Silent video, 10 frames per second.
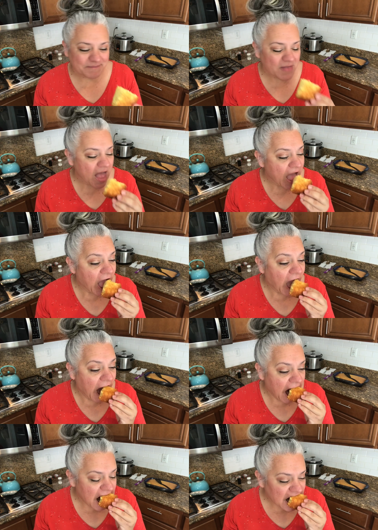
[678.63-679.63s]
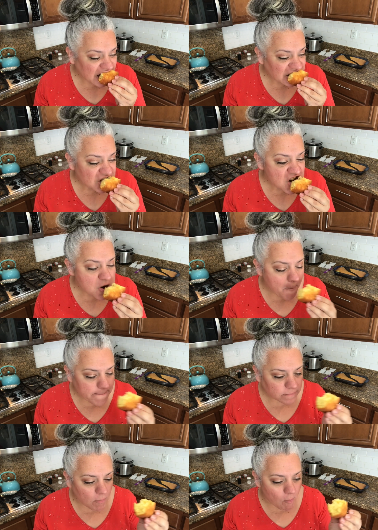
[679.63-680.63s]

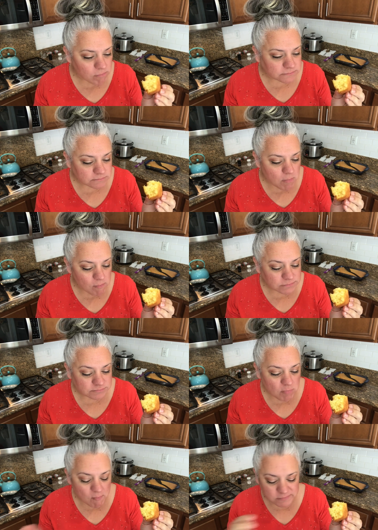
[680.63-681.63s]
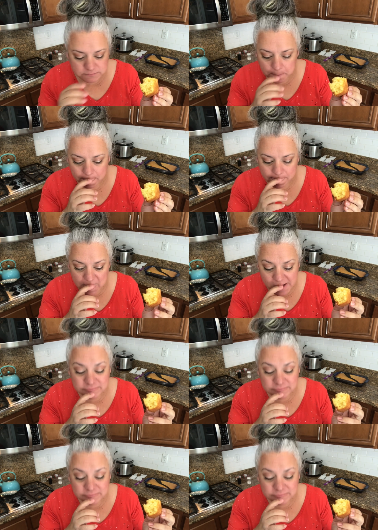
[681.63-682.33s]
Nothing is said.